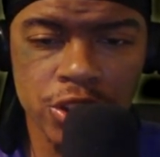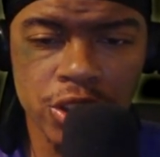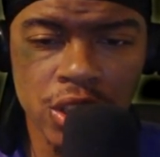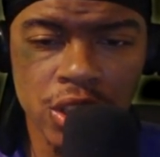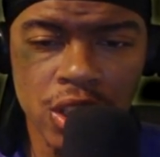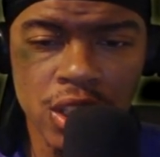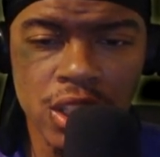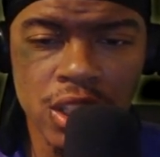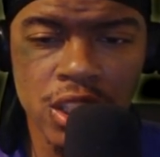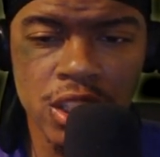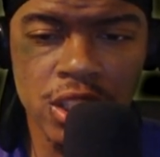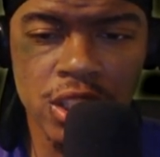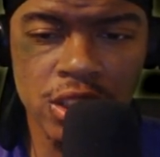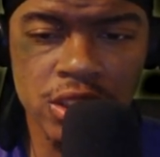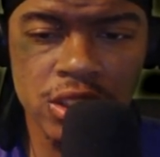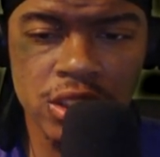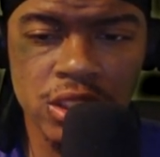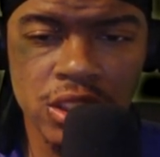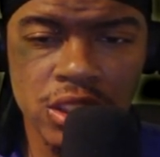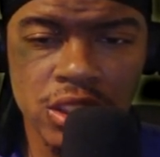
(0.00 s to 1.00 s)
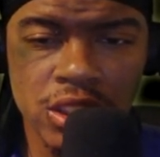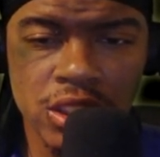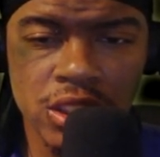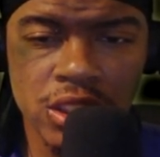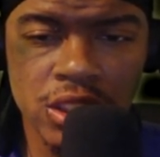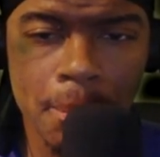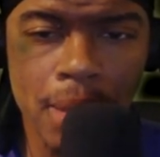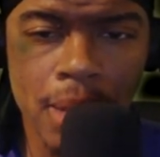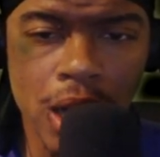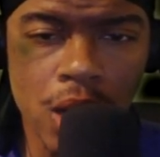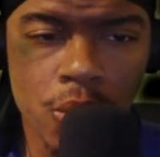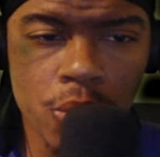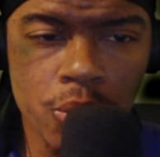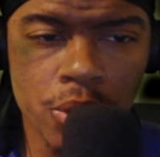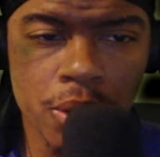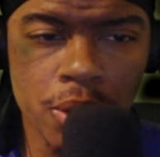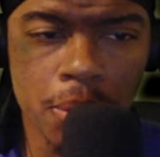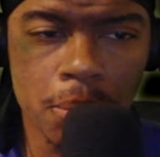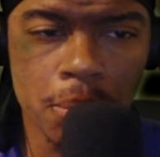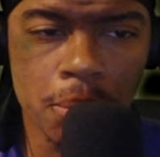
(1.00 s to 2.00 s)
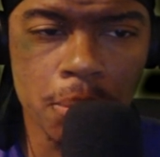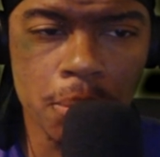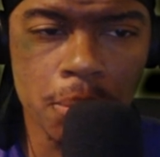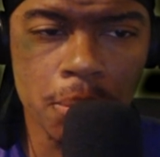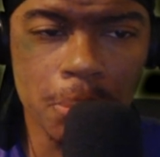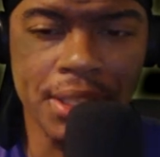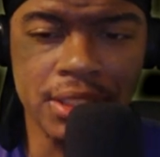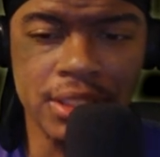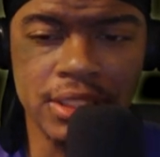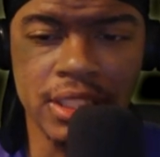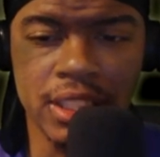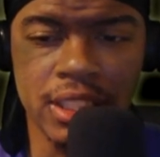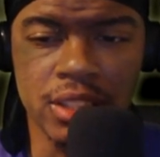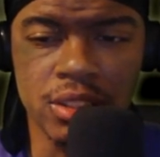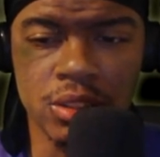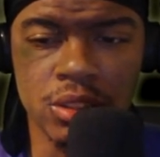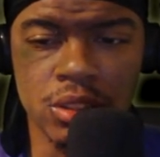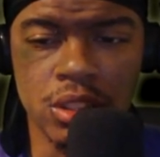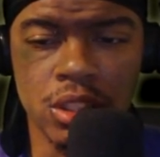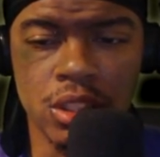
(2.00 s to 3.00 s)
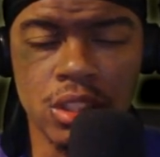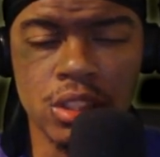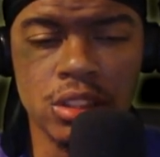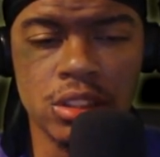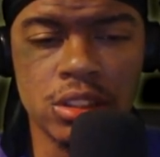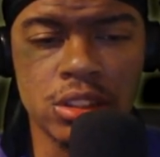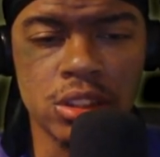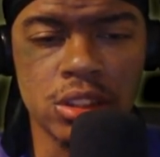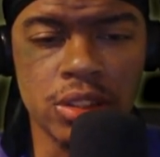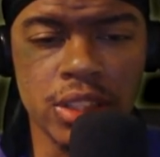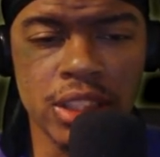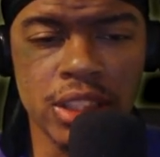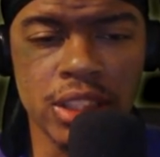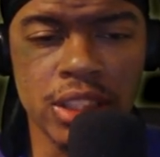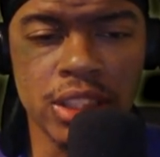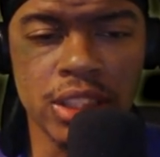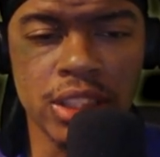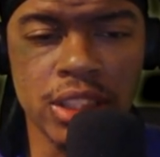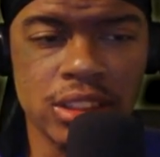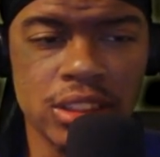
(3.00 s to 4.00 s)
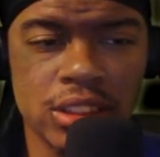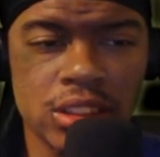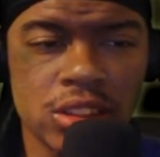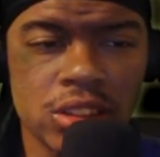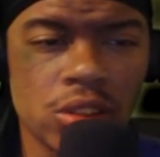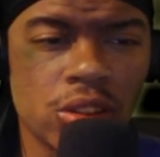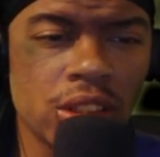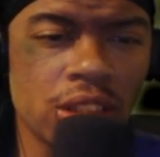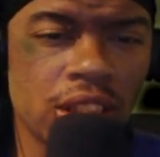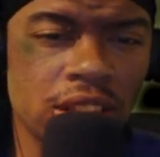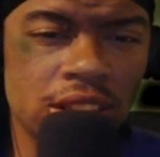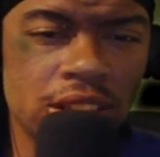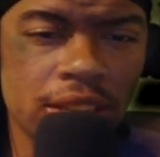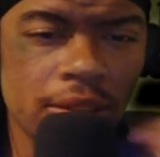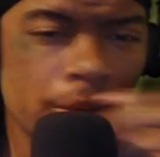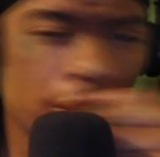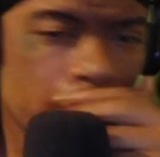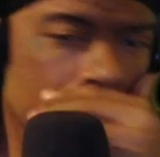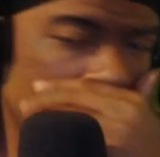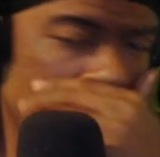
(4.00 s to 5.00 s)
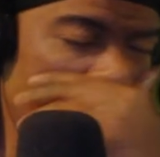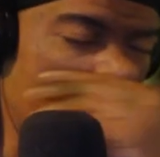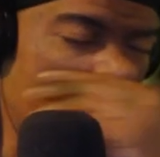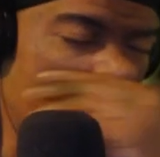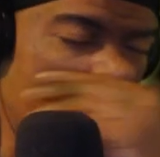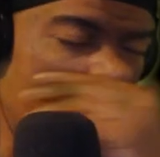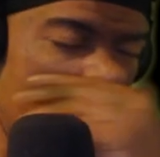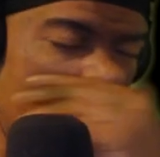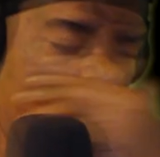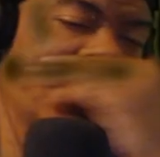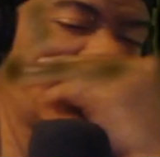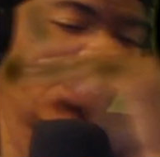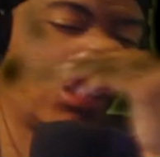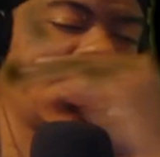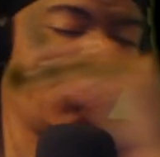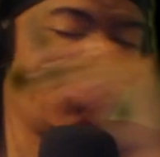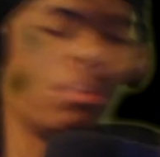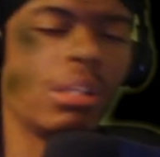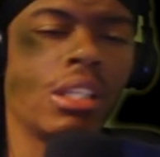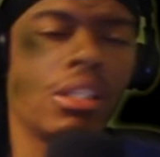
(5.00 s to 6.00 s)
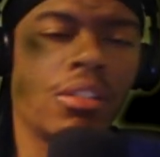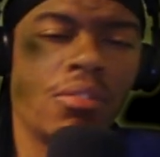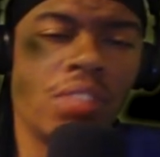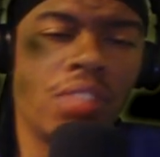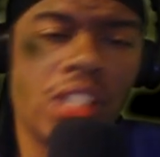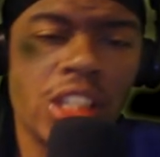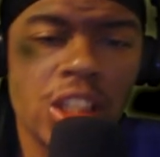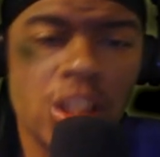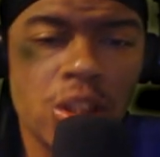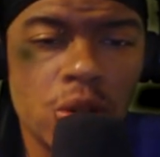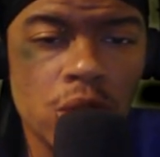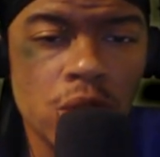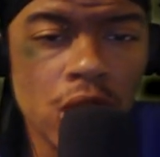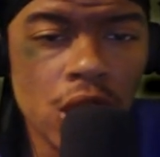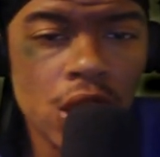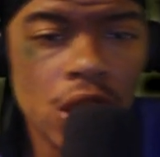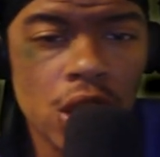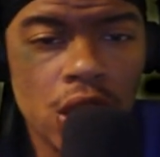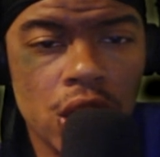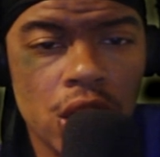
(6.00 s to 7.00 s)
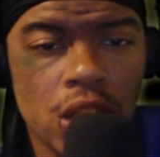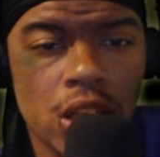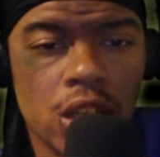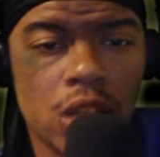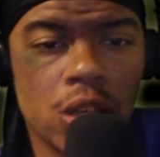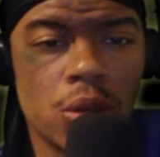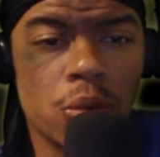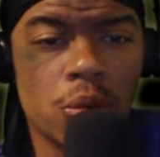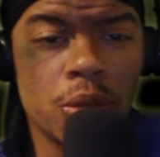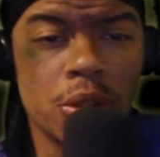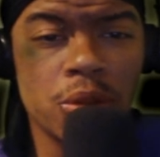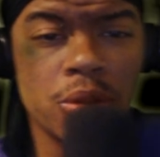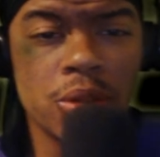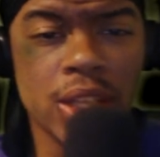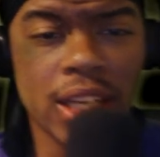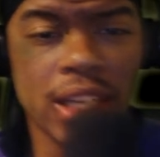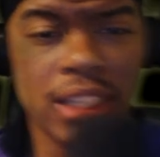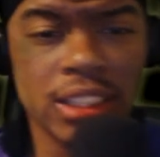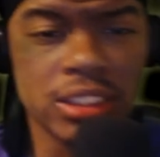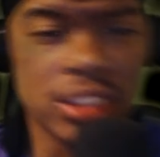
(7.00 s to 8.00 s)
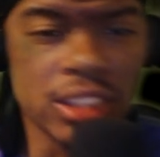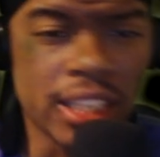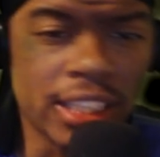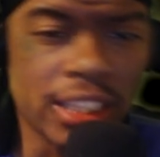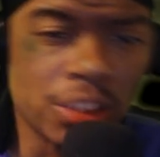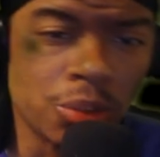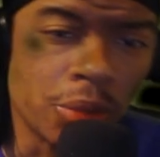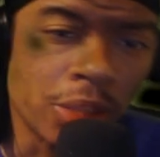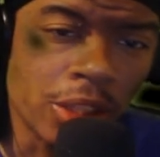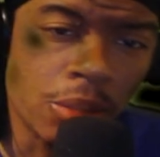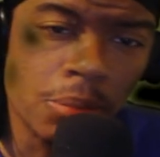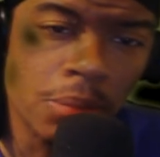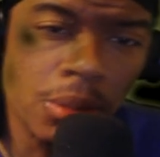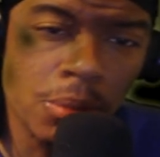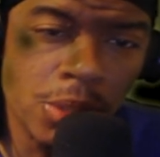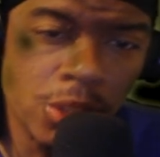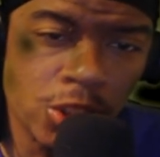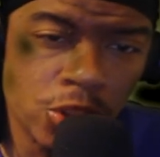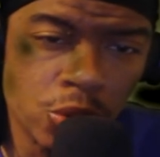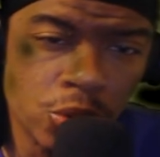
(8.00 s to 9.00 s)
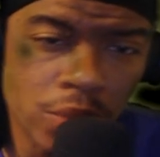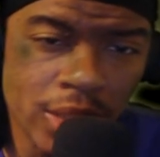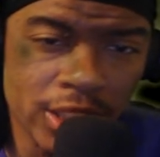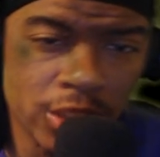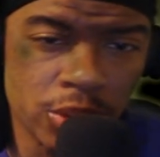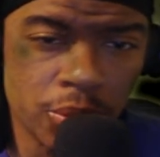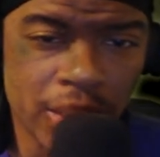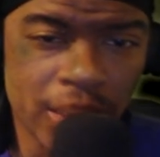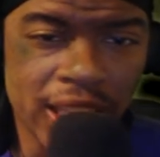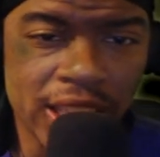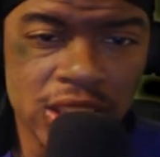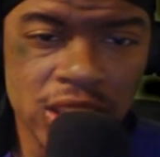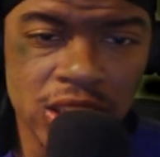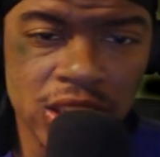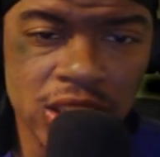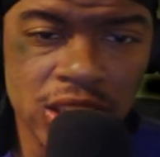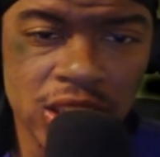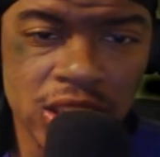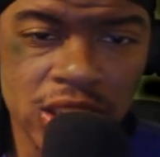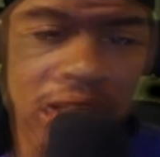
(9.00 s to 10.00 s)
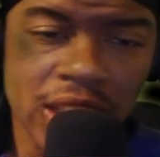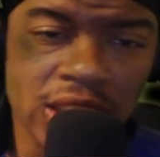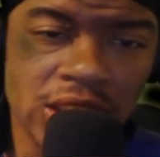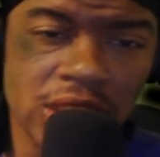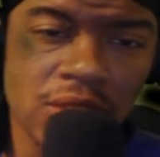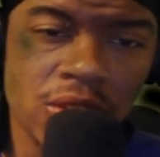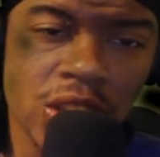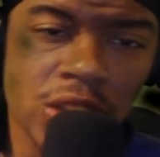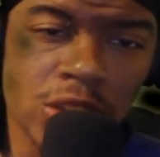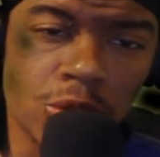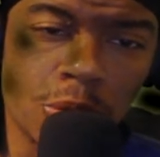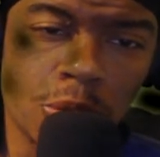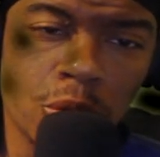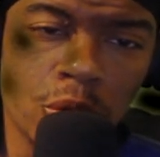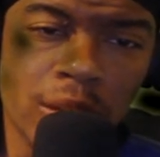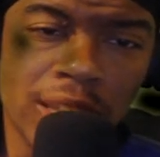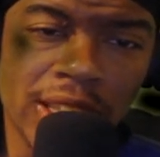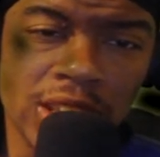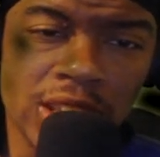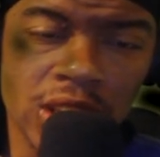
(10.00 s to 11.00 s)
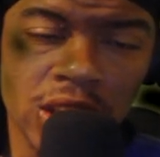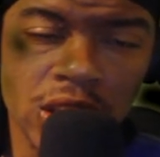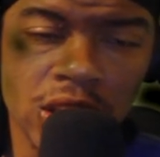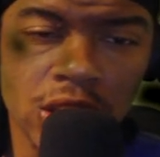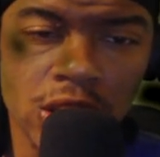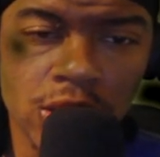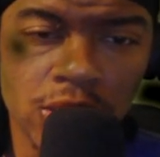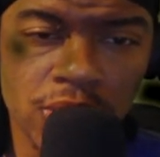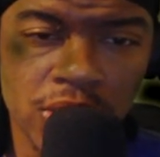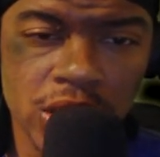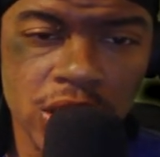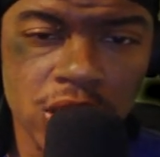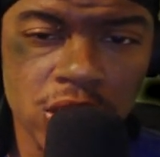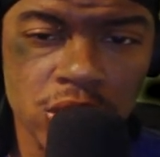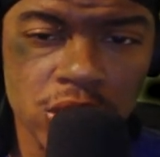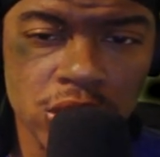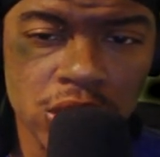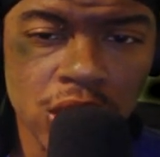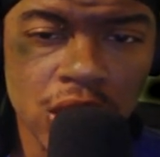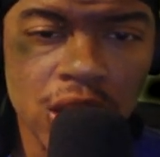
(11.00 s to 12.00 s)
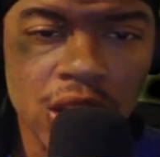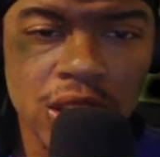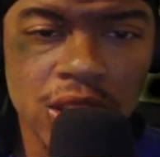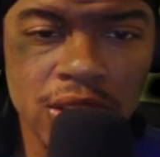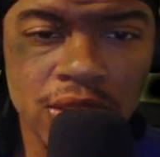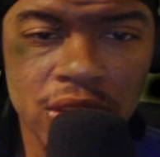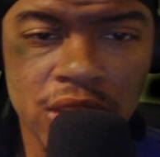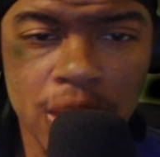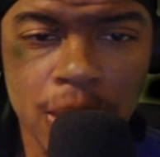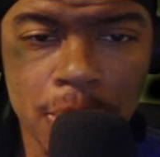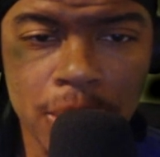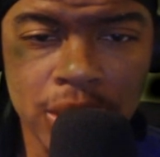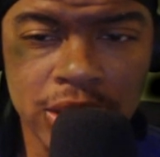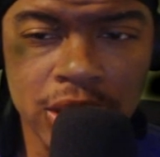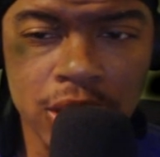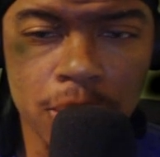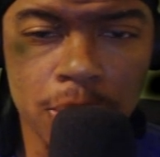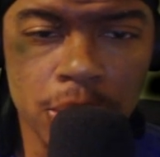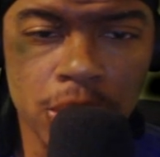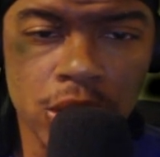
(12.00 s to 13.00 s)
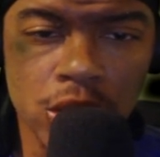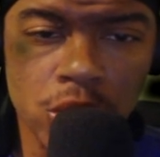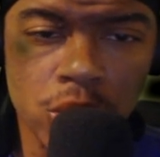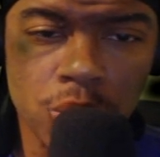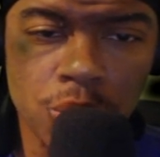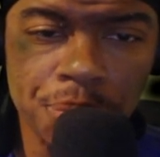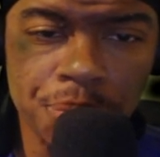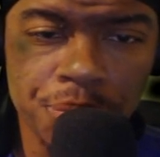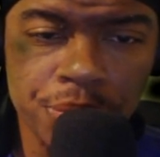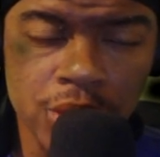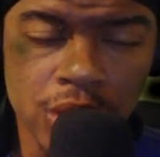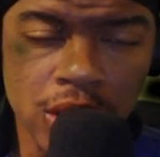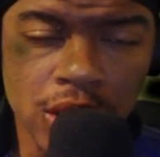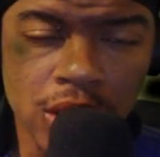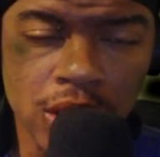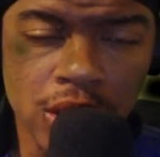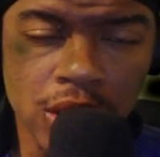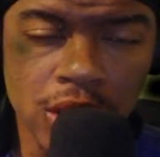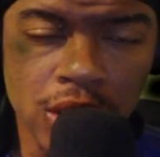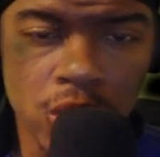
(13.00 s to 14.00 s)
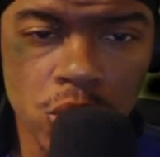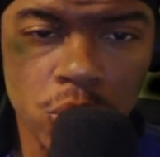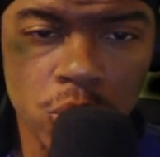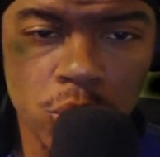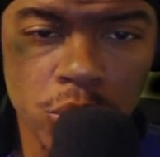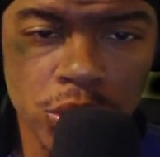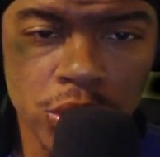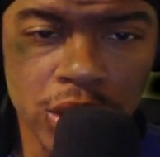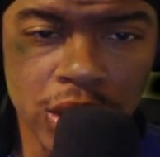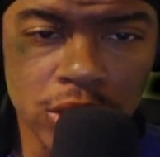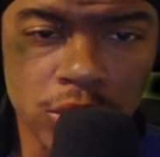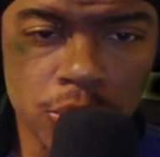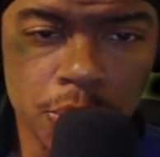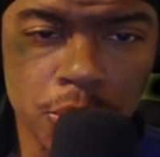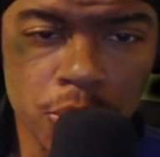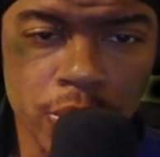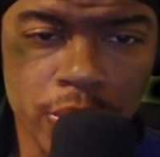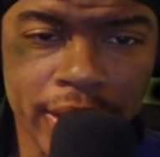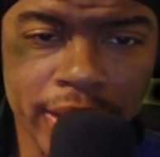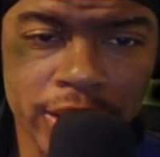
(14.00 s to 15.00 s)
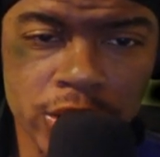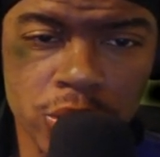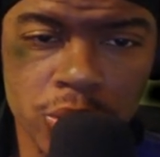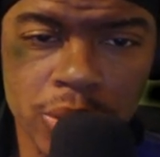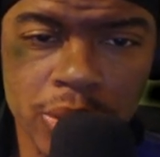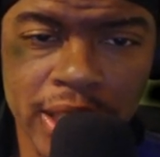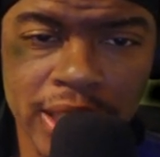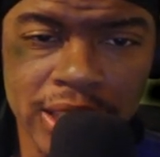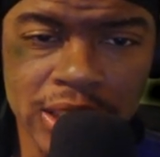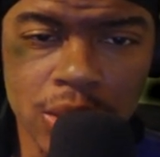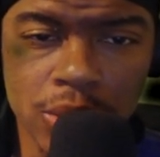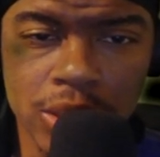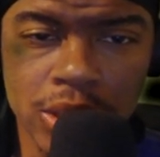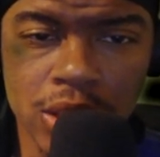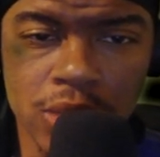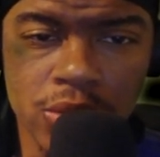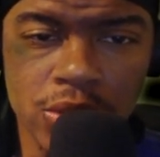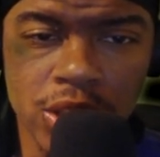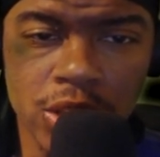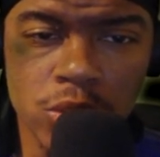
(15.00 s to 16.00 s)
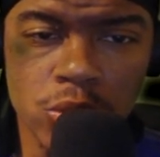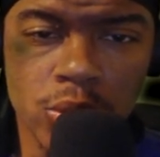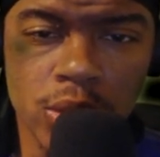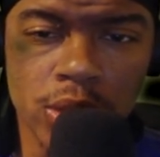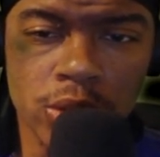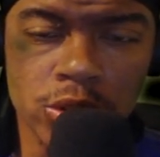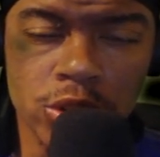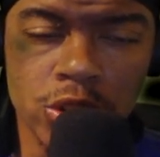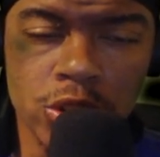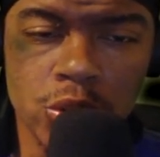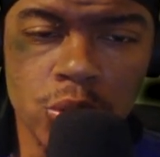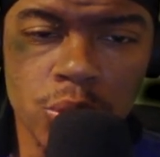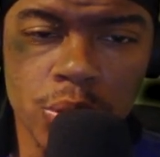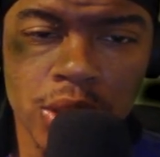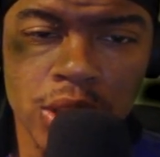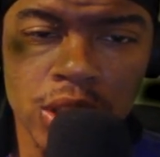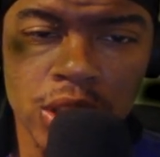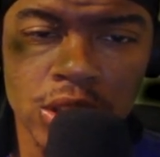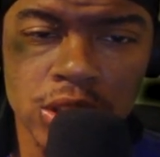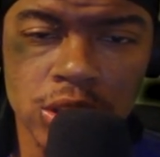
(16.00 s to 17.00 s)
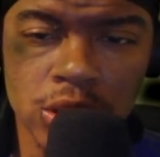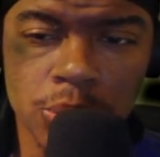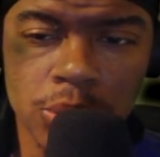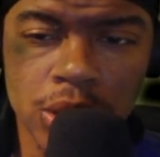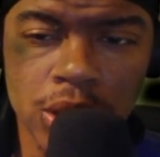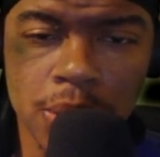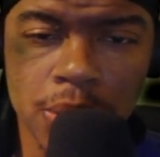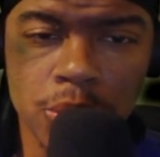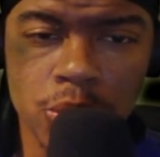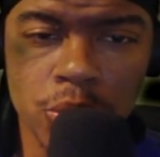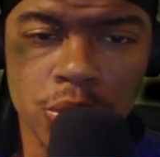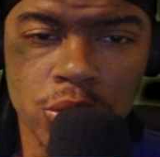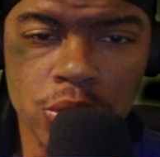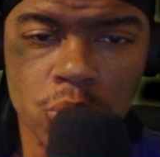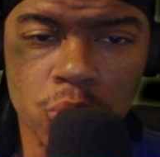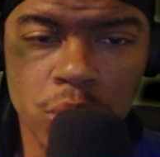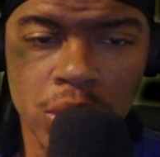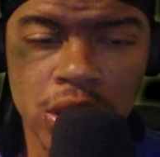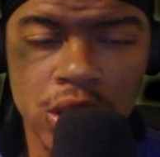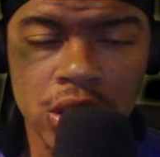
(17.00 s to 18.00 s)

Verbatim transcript: Hercules Power Breakdown so yes guys this is only a 7 minute and 15 minute video uh, one of you guys actually recommend me to actually react to this video like i said you guys want me to react to any other videos leave in the comments down below let me know what you guys want me to react to next i would definitely get around to doing it sometime during the week